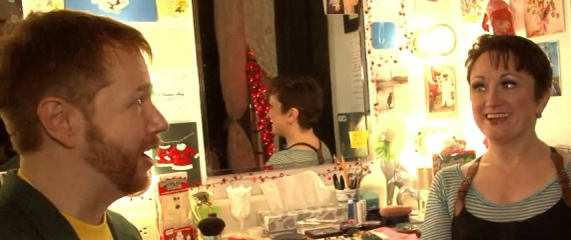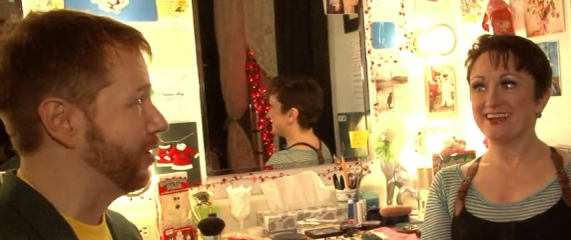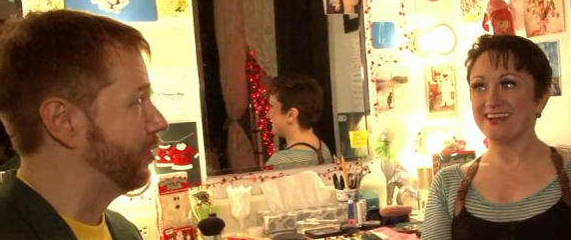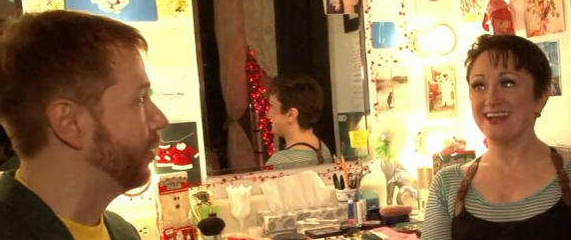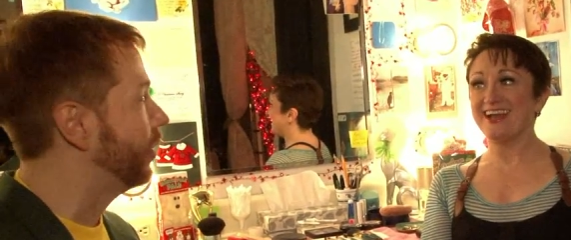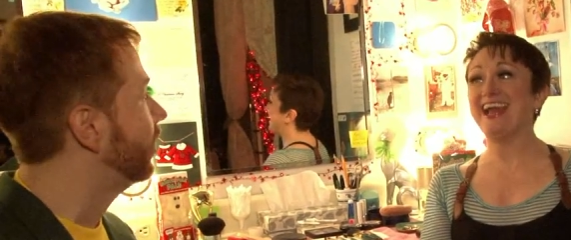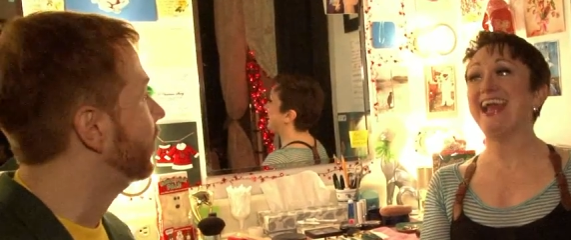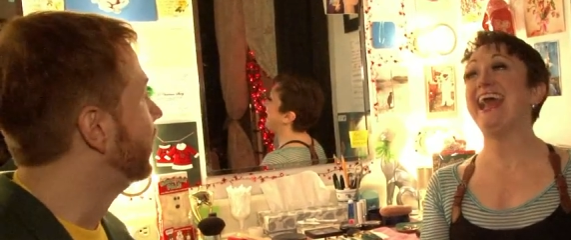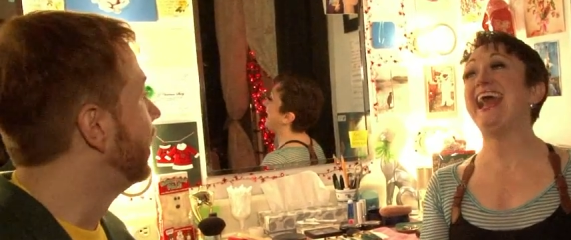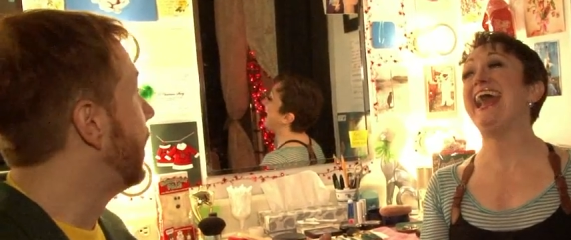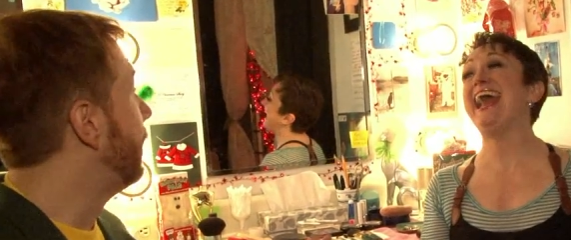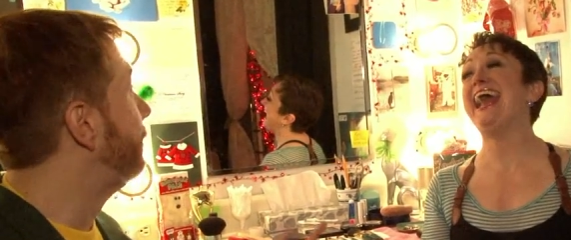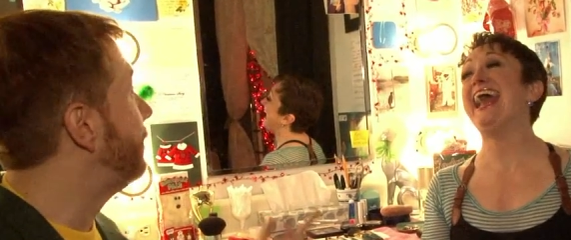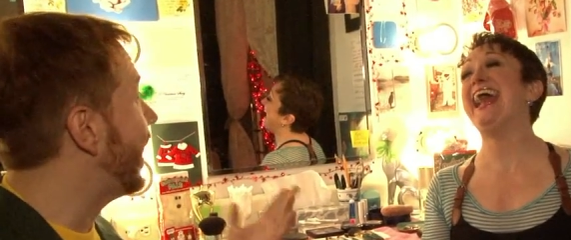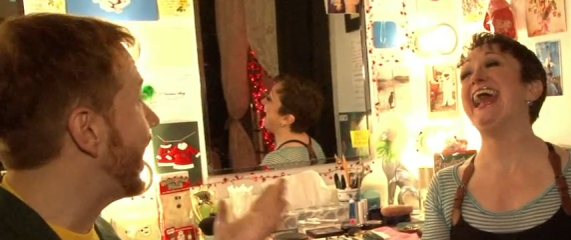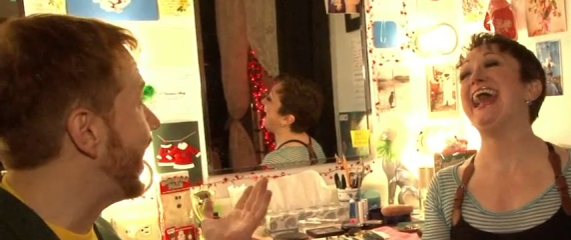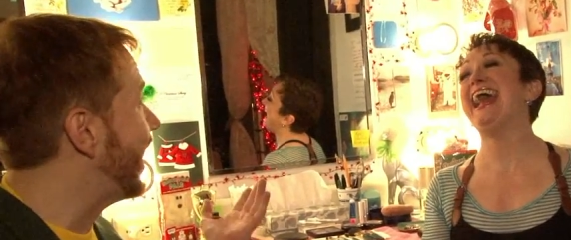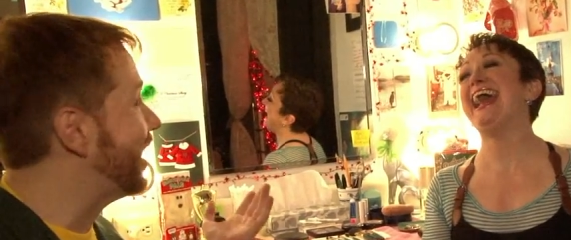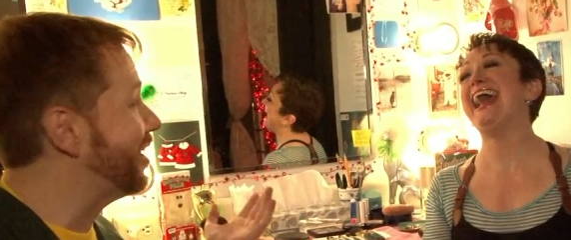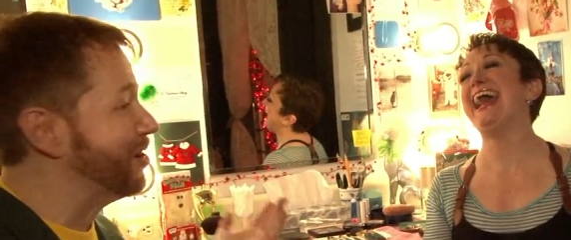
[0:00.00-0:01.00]
Speaker 1: out."
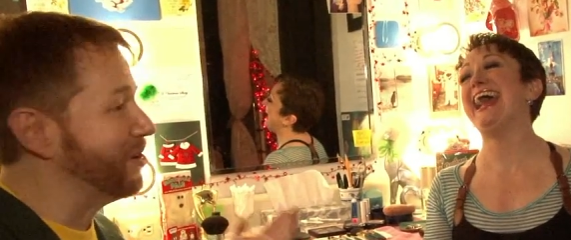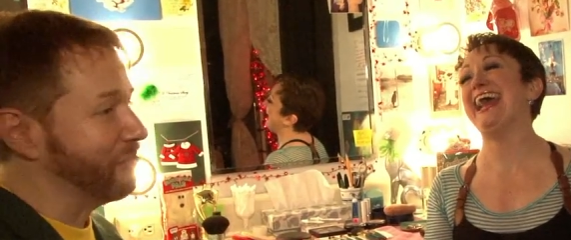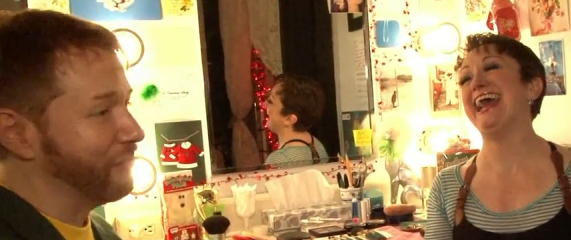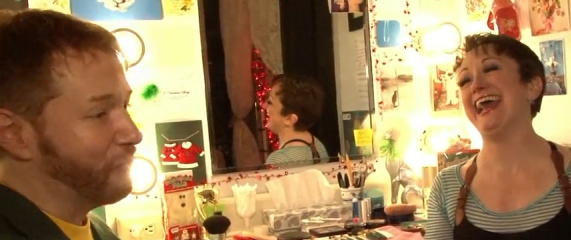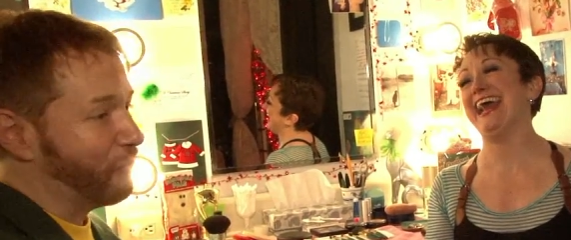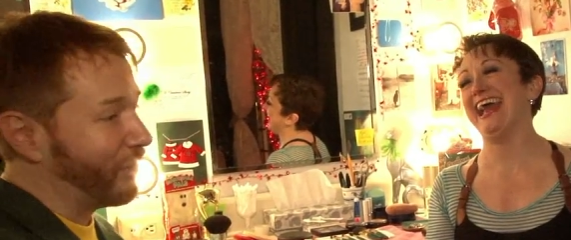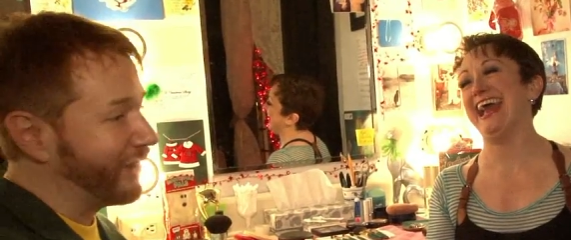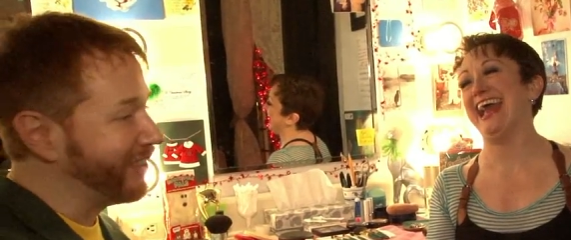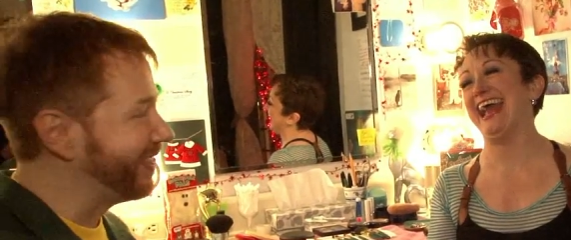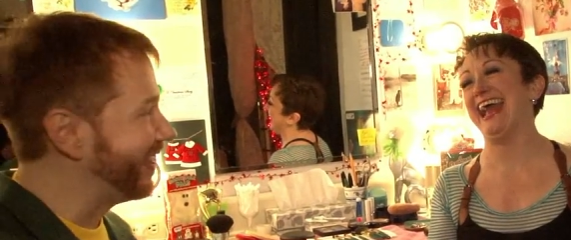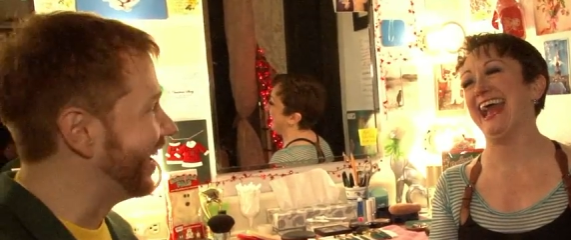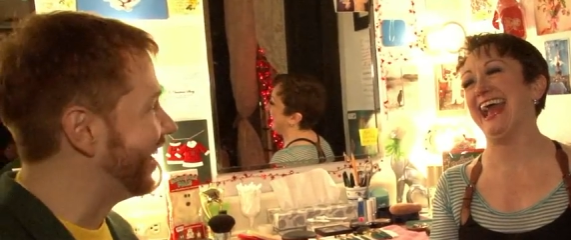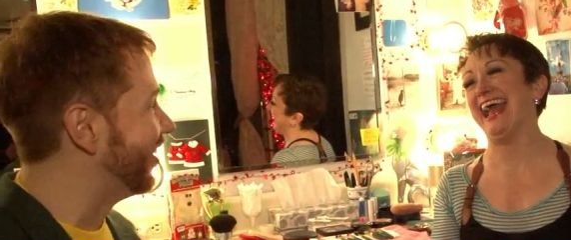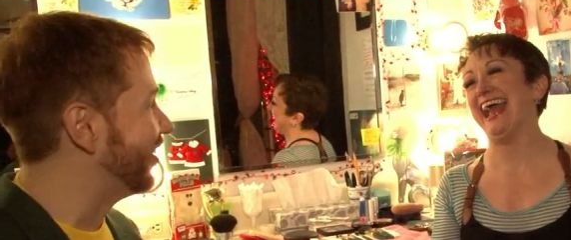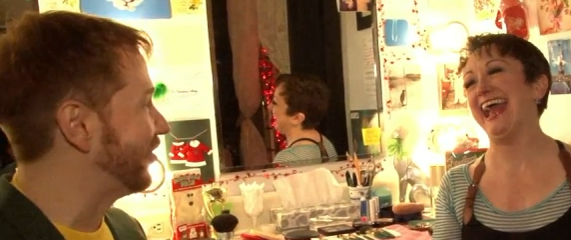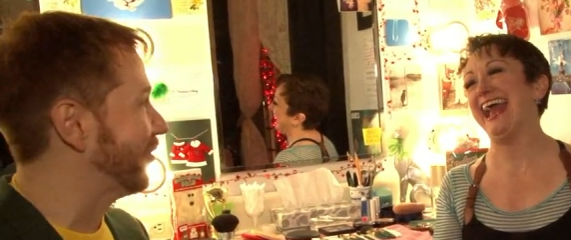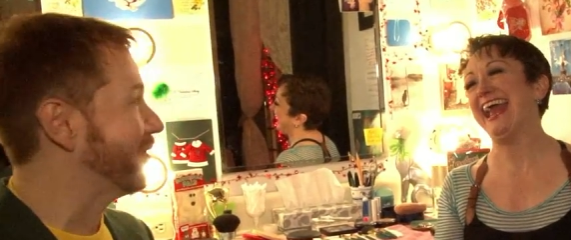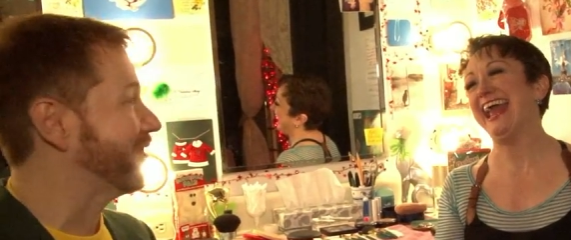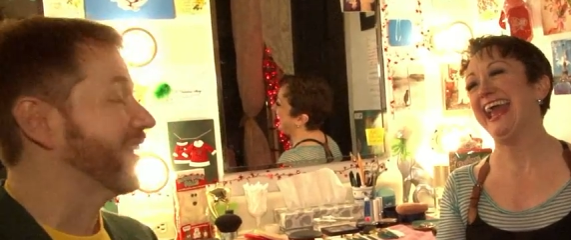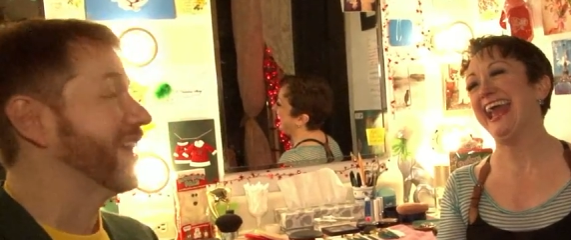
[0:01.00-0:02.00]
Bam! Right there.
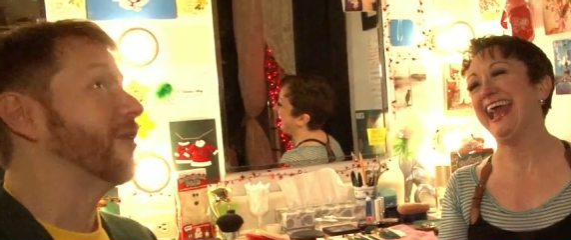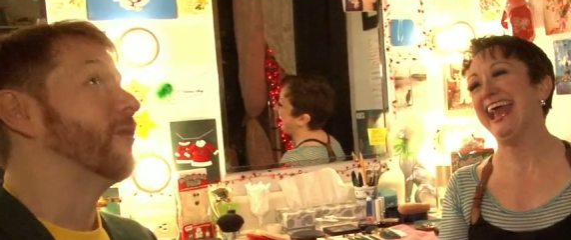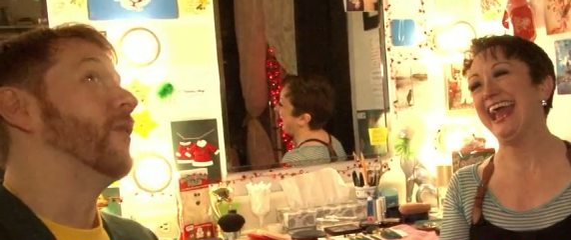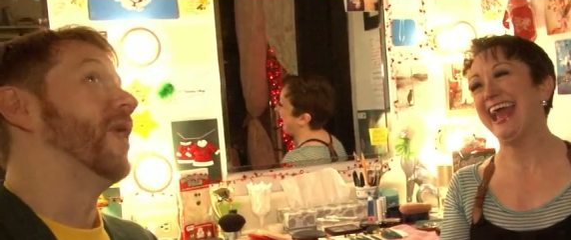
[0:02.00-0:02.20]
so it's like,